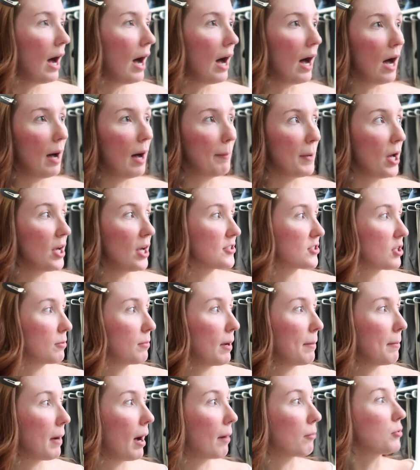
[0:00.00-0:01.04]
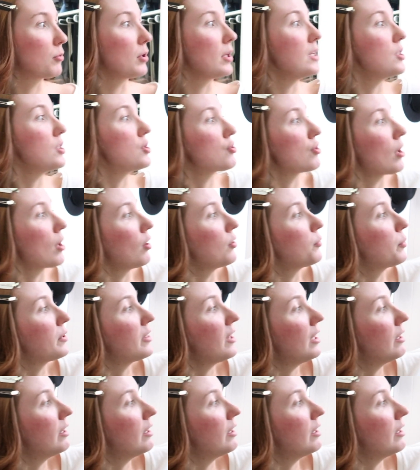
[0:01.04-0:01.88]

um, also my mom really struggled with